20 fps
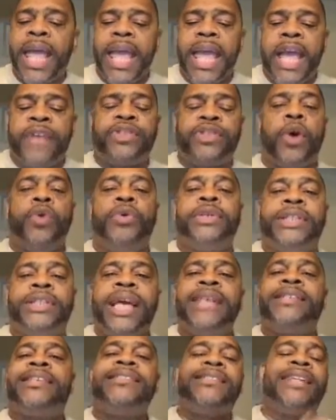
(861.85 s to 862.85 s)
And so
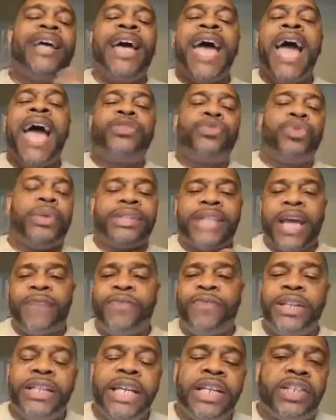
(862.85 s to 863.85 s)
this is the actual
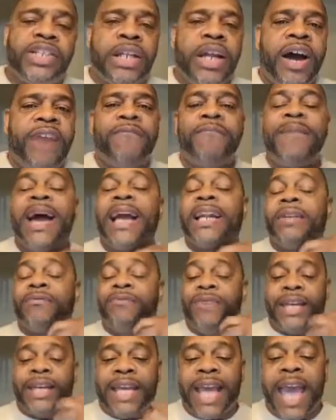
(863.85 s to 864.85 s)
definition of
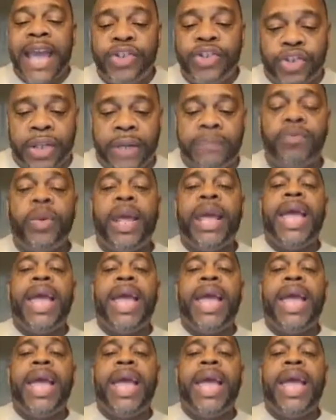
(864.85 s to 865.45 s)
magnification.